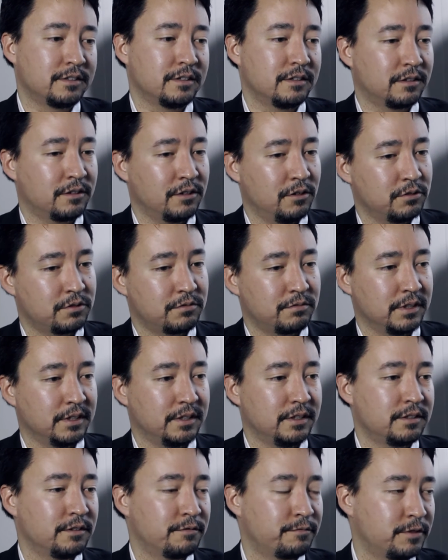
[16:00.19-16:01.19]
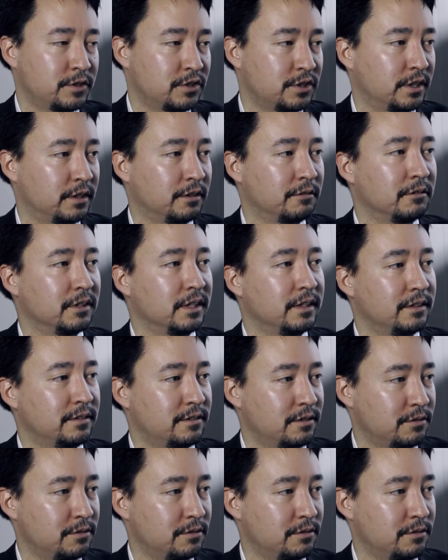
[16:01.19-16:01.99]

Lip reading: to the coast, related to fishing, related to